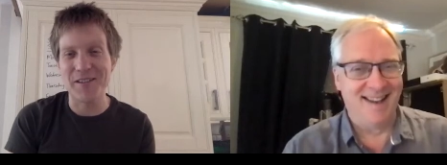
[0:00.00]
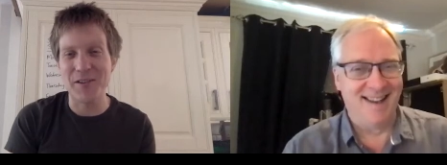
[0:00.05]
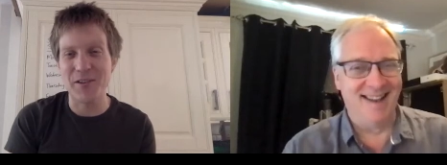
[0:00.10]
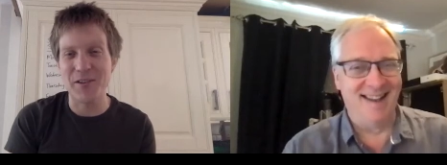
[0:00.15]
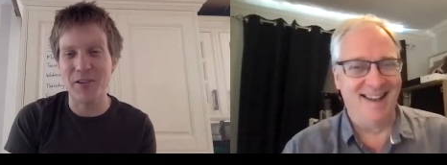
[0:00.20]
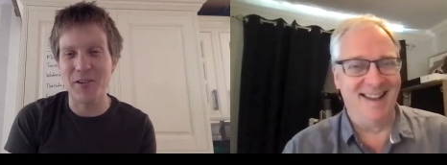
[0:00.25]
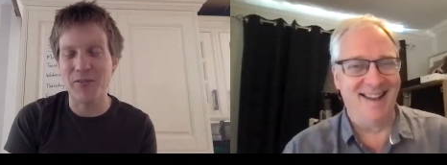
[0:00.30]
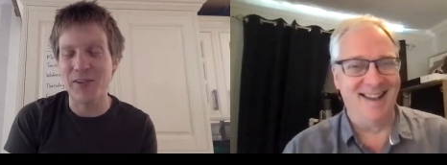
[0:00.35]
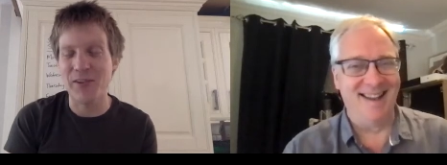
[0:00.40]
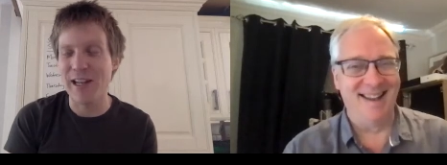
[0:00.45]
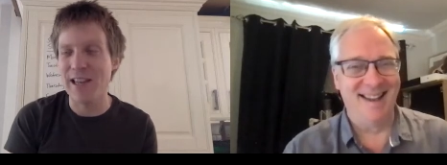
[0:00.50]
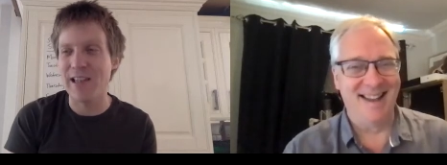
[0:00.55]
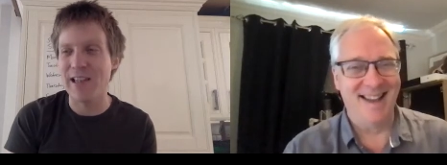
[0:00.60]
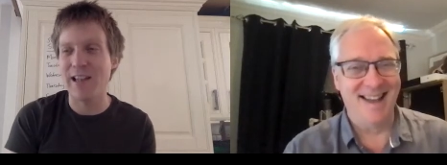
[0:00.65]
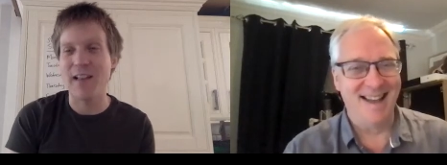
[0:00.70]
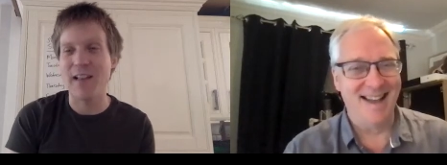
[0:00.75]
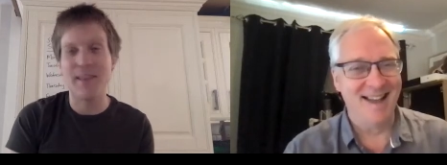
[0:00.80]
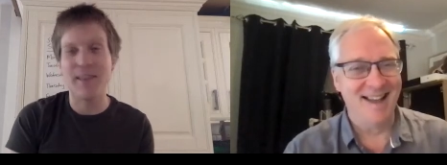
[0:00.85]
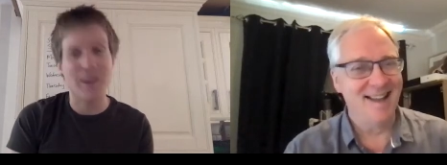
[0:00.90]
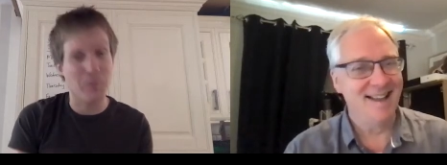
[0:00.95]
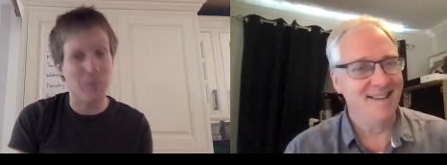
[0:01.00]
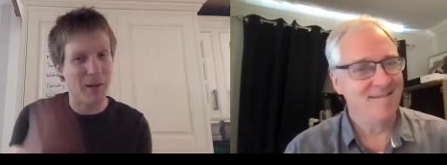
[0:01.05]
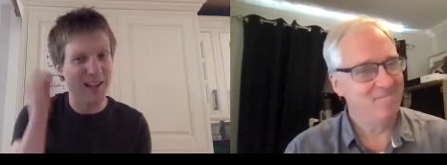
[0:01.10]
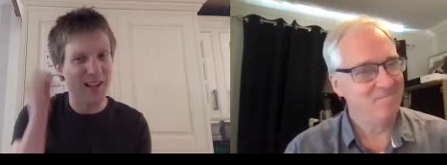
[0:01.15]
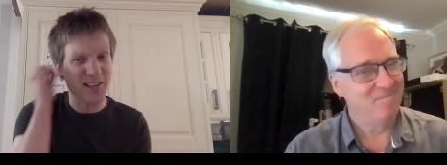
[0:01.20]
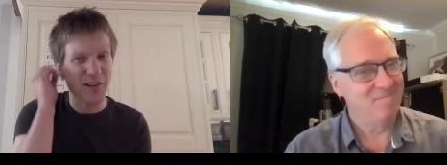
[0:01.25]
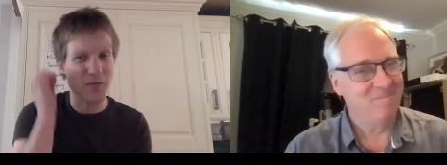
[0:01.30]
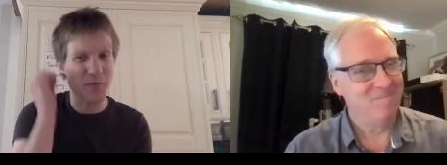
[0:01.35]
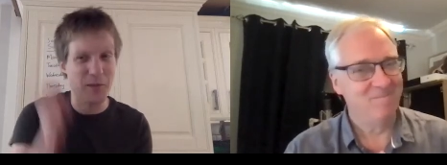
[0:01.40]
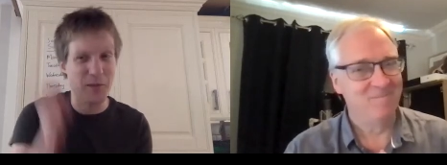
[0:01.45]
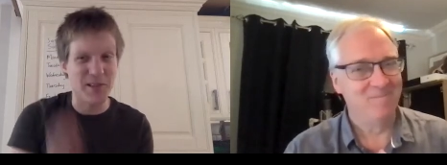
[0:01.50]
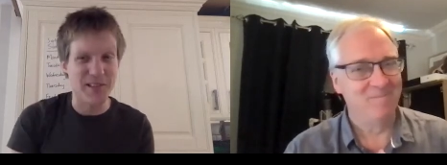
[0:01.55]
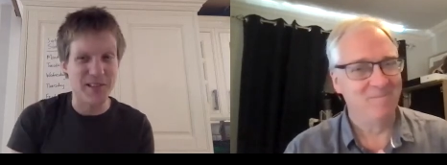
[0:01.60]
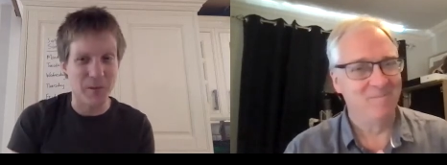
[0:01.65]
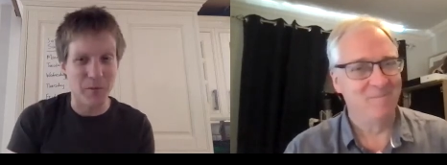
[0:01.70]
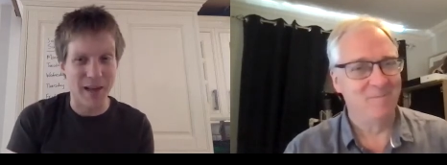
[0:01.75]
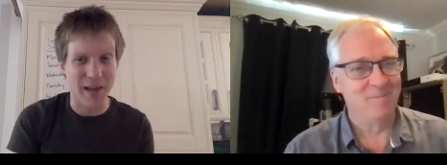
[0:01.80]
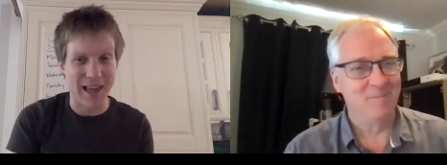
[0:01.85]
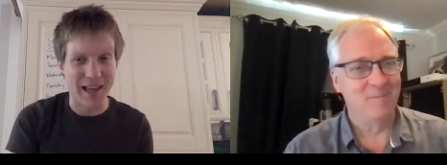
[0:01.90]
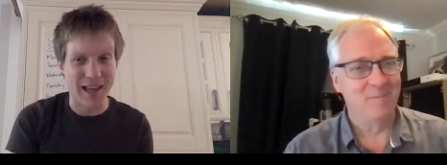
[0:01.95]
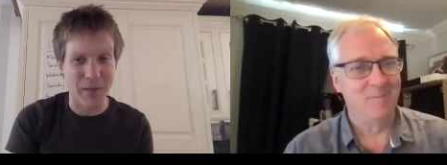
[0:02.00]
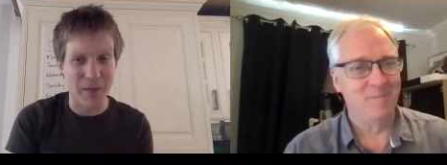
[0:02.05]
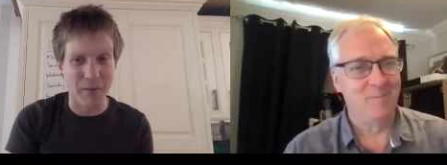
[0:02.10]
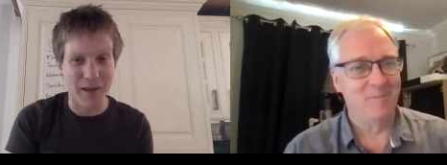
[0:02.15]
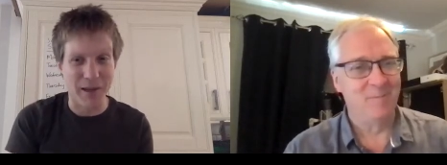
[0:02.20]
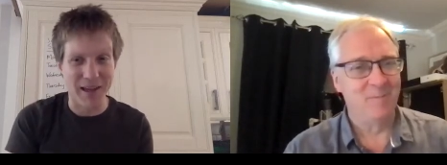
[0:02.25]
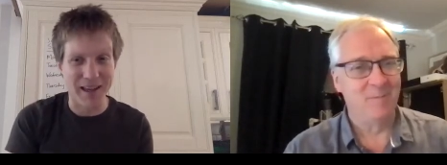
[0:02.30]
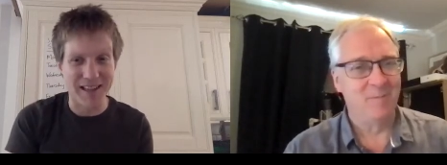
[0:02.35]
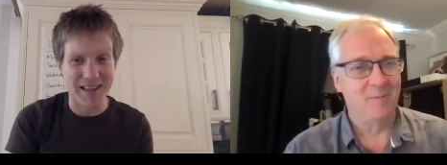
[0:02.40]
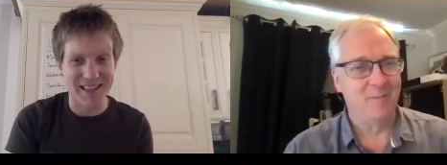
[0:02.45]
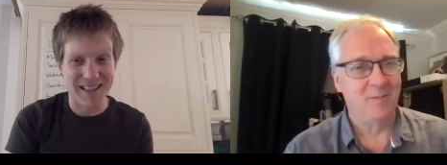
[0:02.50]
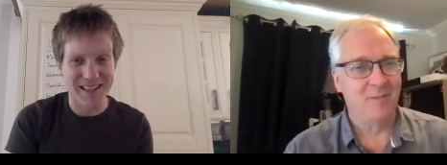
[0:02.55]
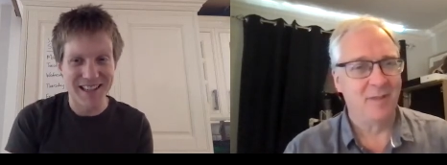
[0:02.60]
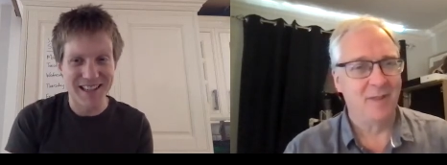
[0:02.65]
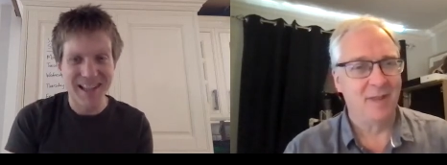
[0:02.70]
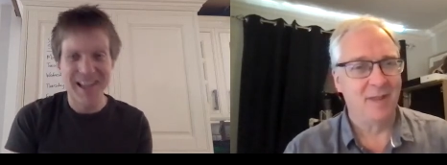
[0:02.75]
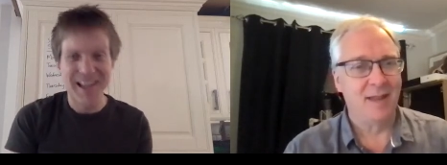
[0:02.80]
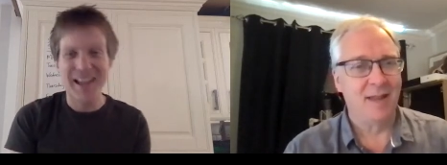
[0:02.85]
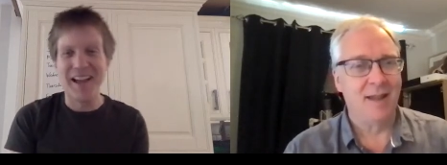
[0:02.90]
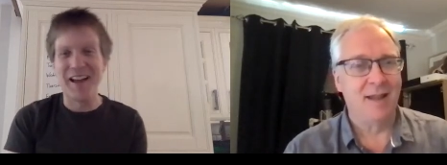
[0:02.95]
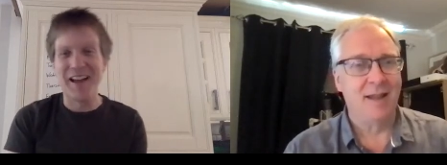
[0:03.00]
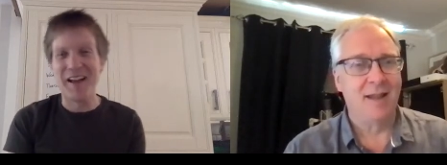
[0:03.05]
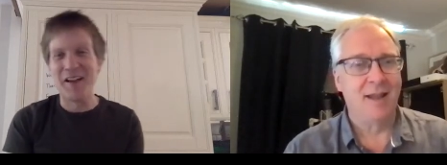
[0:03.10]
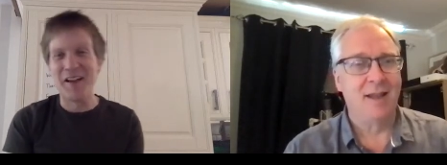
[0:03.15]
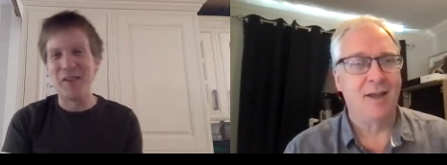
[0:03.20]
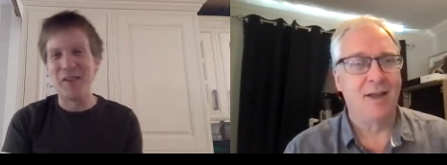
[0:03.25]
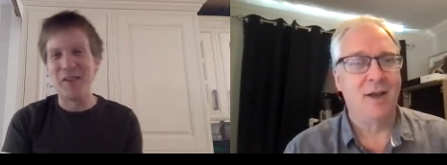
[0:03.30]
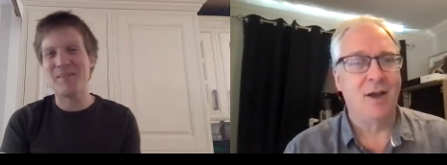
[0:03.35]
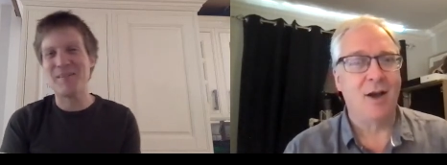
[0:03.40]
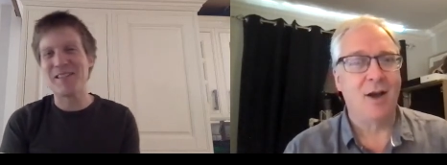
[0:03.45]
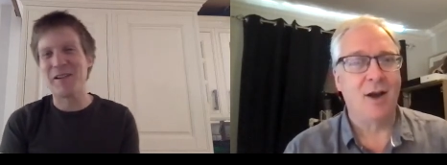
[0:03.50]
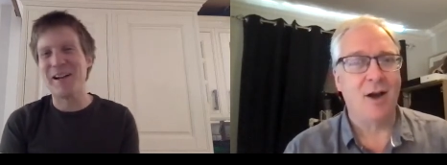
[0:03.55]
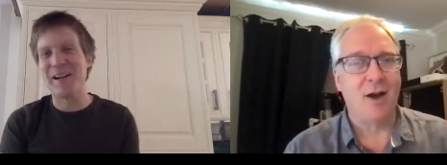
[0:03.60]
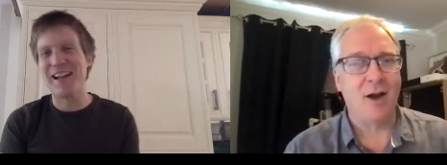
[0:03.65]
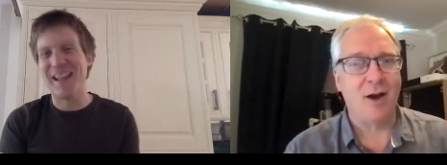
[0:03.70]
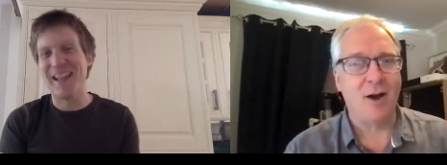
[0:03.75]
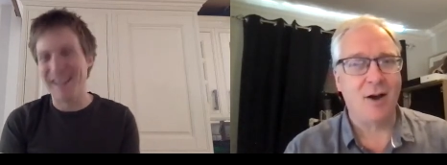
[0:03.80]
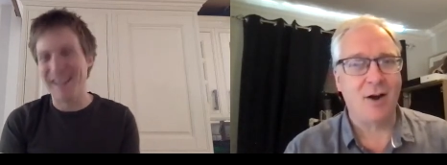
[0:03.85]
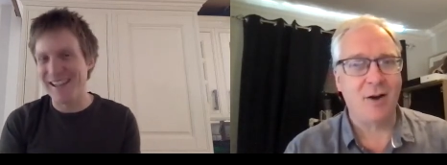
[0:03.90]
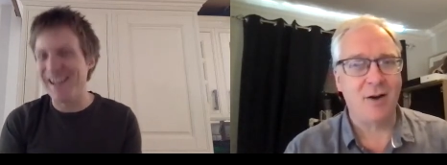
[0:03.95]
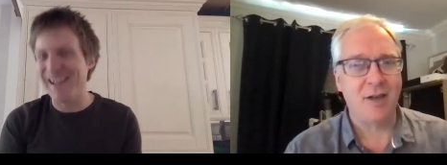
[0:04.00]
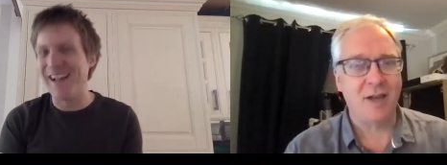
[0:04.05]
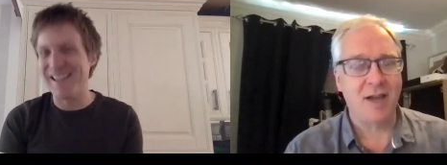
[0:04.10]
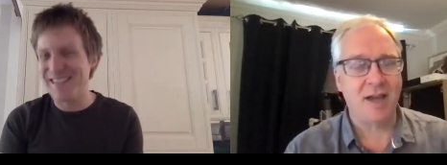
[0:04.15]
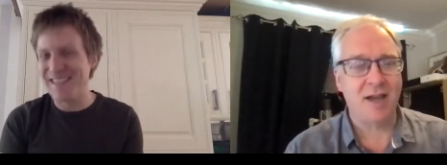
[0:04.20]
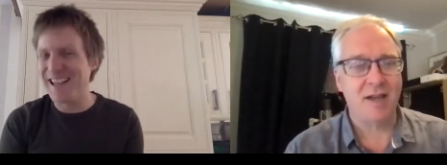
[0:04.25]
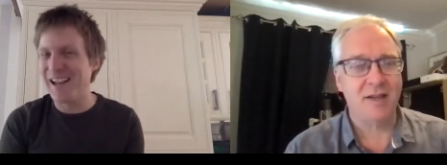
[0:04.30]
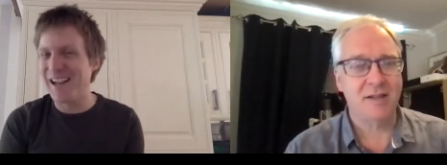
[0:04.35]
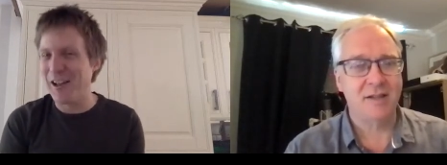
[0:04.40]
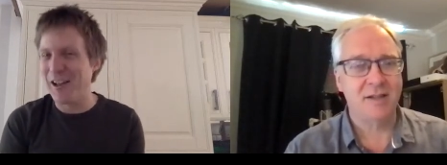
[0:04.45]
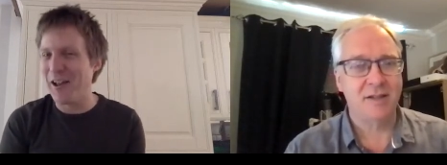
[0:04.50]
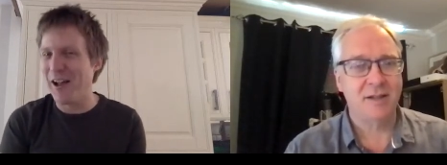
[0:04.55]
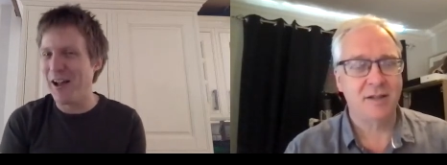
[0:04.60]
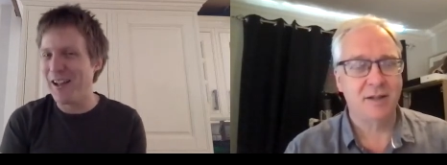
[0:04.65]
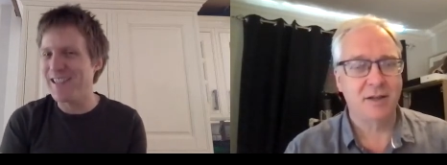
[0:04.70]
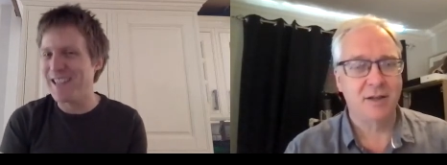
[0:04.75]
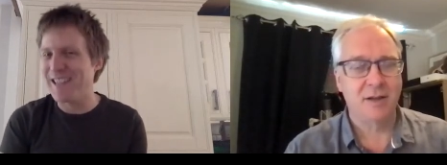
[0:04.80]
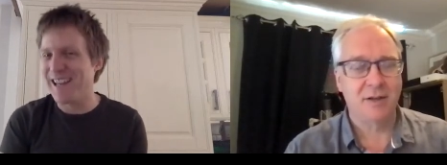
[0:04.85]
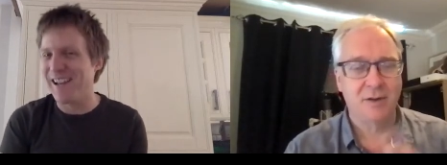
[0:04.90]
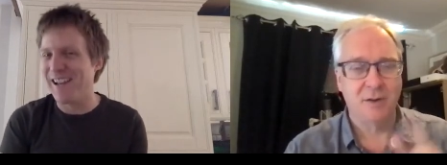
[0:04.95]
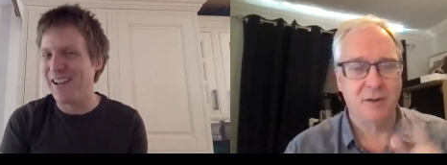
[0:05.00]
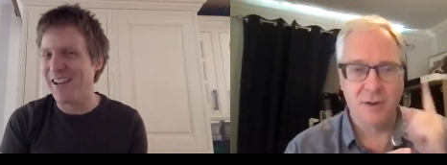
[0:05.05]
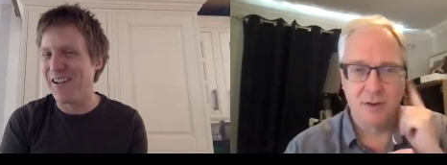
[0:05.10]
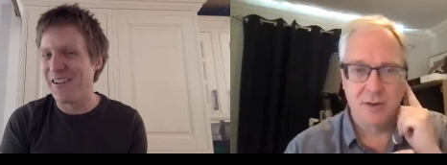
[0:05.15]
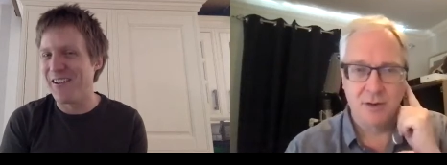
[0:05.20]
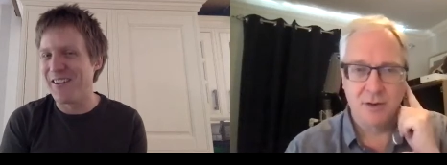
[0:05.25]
Speaker 1: not really the done thing but i do have music playing in my ears um so i will oh, yeah. sing along i'll sing along